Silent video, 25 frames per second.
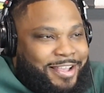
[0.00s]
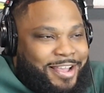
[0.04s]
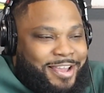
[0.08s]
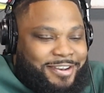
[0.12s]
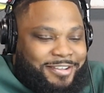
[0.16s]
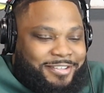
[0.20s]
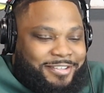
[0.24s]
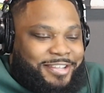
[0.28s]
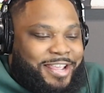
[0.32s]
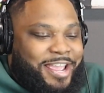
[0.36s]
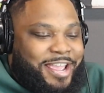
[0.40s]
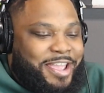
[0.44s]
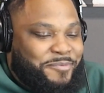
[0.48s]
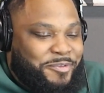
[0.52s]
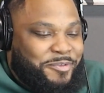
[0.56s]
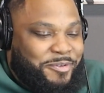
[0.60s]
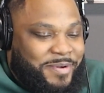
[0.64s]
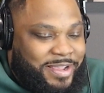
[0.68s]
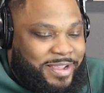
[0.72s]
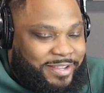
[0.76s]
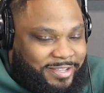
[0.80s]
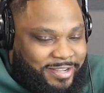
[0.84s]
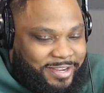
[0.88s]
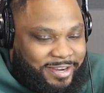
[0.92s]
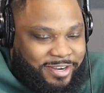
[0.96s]
kind of saved me
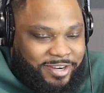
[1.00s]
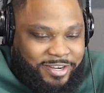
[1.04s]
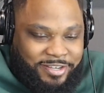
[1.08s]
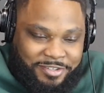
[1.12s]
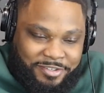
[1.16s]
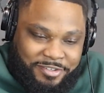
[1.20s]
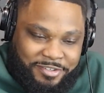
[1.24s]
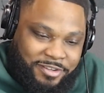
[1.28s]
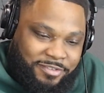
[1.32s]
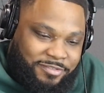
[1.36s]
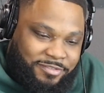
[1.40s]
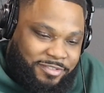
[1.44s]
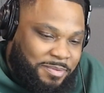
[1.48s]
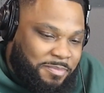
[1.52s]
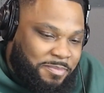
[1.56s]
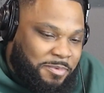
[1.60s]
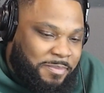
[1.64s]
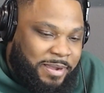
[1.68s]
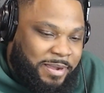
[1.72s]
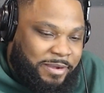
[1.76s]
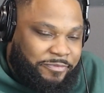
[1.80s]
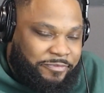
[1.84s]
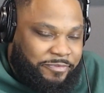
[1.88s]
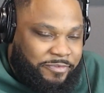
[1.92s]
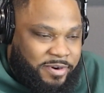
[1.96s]
right there because you know yeah. some of
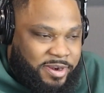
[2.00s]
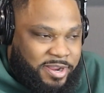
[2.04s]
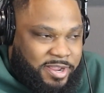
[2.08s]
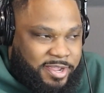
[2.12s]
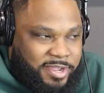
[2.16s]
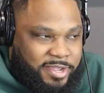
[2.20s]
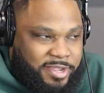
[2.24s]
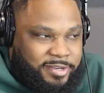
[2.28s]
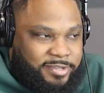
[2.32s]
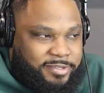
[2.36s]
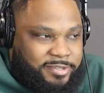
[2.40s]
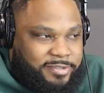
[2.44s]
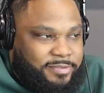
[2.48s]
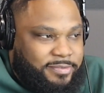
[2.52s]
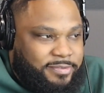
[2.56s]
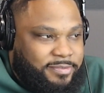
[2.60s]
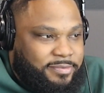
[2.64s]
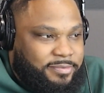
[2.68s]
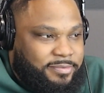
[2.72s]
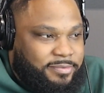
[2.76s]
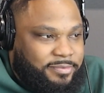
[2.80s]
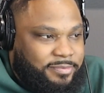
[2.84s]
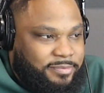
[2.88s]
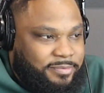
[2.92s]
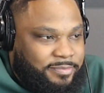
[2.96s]
my
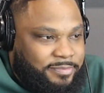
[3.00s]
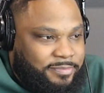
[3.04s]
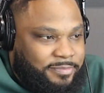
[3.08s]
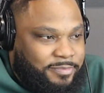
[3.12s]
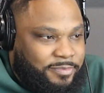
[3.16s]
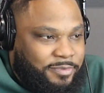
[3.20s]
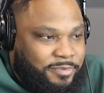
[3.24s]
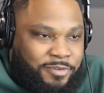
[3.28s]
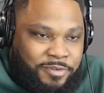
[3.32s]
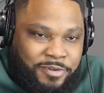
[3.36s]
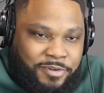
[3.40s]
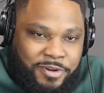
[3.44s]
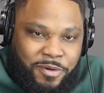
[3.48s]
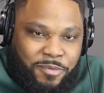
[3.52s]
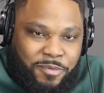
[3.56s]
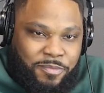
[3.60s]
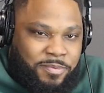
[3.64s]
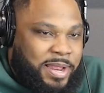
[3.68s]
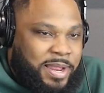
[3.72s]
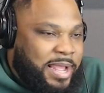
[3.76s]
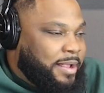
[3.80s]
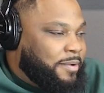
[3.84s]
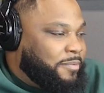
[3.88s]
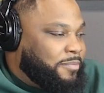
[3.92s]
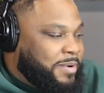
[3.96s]
friends, you know,
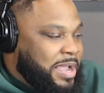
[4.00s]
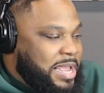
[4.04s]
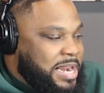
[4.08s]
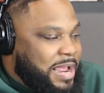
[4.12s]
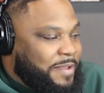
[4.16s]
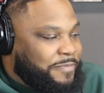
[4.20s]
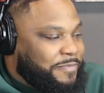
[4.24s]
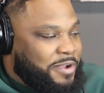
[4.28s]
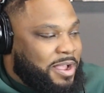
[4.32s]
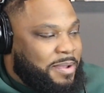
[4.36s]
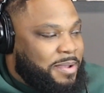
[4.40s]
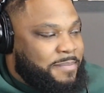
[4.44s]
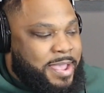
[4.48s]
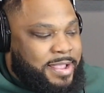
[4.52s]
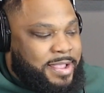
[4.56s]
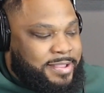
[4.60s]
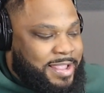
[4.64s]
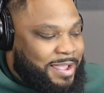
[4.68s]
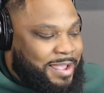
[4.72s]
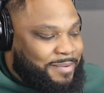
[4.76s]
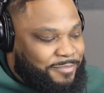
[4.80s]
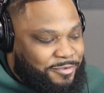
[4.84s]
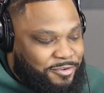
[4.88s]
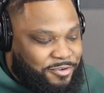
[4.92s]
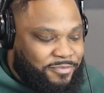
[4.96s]
right right after I made
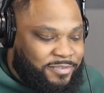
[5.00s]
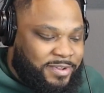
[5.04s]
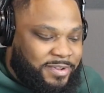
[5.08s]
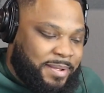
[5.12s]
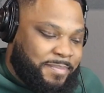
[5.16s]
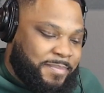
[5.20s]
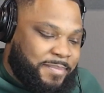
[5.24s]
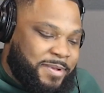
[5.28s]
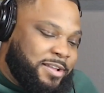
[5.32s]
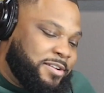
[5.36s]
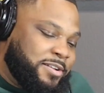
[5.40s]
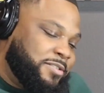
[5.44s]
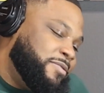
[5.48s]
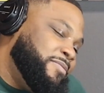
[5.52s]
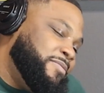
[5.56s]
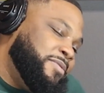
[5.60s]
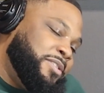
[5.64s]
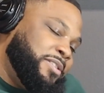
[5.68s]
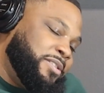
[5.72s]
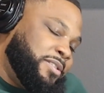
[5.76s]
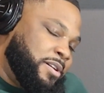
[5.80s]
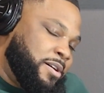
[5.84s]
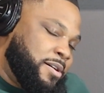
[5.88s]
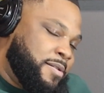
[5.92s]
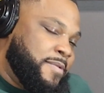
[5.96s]
that move, like my uncle
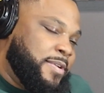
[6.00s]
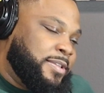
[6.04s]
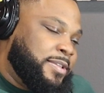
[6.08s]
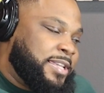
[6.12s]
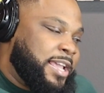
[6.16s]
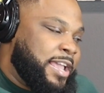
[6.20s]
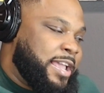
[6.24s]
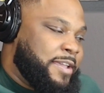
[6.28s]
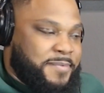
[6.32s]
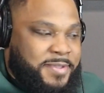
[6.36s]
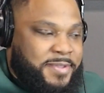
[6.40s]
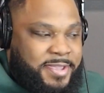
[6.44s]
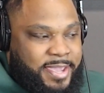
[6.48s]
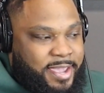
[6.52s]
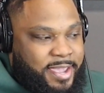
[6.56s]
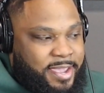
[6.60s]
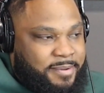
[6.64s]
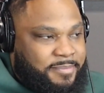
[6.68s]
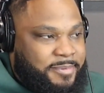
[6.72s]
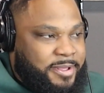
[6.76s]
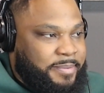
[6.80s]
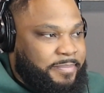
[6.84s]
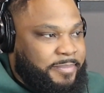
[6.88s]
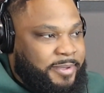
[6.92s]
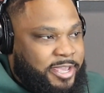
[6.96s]
just always gave me
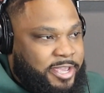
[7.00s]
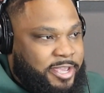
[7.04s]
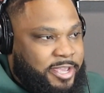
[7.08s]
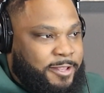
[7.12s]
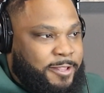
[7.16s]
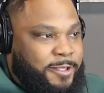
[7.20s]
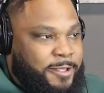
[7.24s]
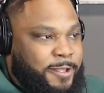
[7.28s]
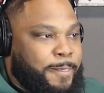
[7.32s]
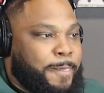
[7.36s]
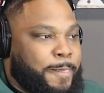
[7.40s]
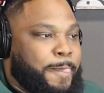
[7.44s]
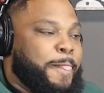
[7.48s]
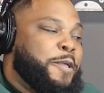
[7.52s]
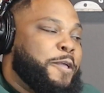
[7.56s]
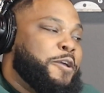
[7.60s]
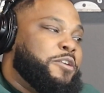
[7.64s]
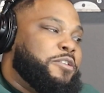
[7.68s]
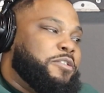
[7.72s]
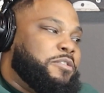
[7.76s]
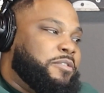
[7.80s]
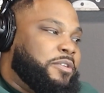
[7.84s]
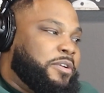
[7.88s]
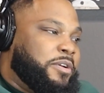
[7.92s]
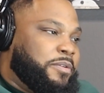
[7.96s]
game. Like man, like
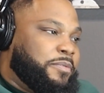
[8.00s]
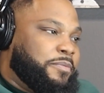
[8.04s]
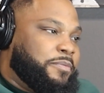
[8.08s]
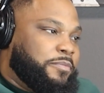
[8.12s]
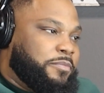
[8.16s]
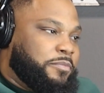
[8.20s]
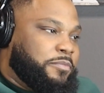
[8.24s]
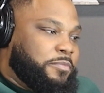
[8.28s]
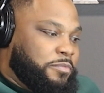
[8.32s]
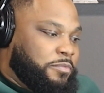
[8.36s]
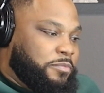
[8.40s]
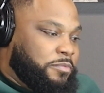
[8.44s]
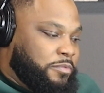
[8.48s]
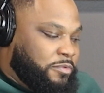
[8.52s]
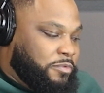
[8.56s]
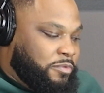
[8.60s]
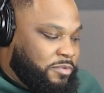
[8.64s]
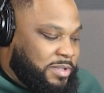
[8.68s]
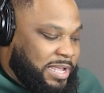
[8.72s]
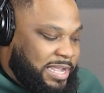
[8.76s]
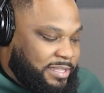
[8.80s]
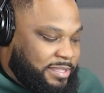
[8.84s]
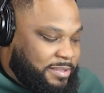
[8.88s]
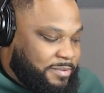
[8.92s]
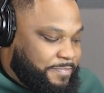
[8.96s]
you gonna
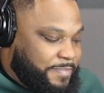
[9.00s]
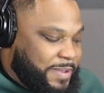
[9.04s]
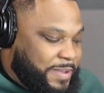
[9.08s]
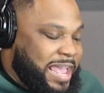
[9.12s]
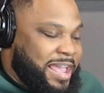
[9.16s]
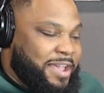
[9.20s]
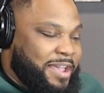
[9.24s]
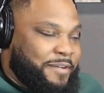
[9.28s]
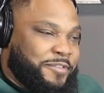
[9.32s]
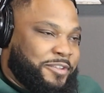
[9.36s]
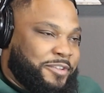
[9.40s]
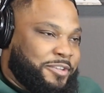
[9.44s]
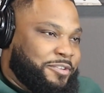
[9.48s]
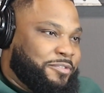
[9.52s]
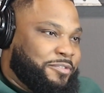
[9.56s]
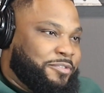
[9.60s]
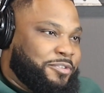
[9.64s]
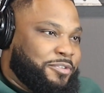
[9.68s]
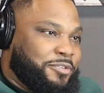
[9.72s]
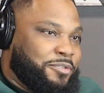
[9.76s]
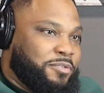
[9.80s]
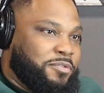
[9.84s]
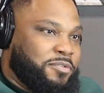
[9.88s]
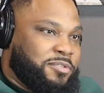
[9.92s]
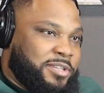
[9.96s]
like the path that you
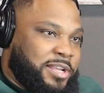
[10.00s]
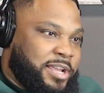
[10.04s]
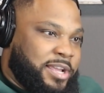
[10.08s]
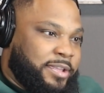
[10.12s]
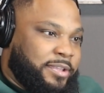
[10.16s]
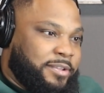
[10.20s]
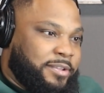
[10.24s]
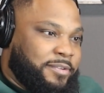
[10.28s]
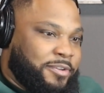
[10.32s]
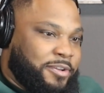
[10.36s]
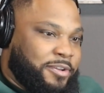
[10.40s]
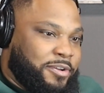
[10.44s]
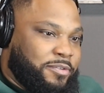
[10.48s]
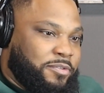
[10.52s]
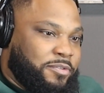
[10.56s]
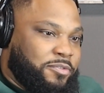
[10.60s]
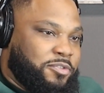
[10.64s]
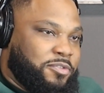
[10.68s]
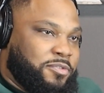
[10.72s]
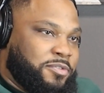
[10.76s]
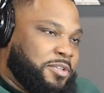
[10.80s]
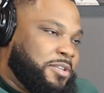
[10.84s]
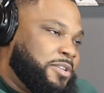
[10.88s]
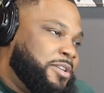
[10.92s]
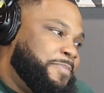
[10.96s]
choose. Like you know, you
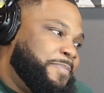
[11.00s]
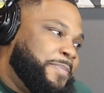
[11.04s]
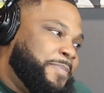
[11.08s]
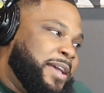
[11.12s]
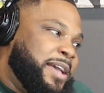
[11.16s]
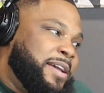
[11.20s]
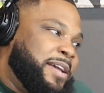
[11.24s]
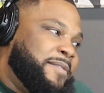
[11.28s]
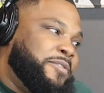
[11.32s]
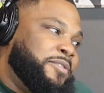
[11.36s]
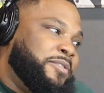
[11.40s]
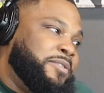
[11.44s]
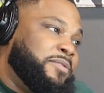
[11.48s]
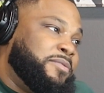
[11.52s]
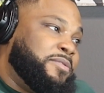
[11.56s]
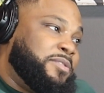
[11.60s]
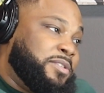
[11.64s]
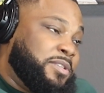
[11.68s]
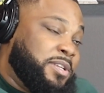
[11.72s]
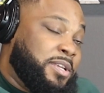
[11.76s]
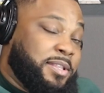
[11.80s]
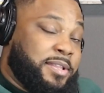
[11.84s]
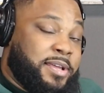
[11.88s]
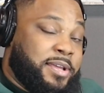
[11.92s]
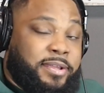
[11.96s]
choose a good path, you are gonna
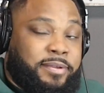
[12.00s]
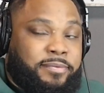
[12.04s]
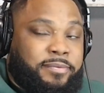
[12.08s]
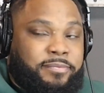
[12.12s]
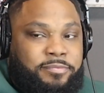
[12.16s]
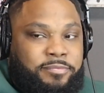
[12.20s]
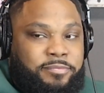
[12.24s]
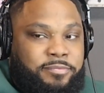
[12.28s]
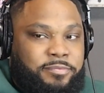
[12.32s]
see like,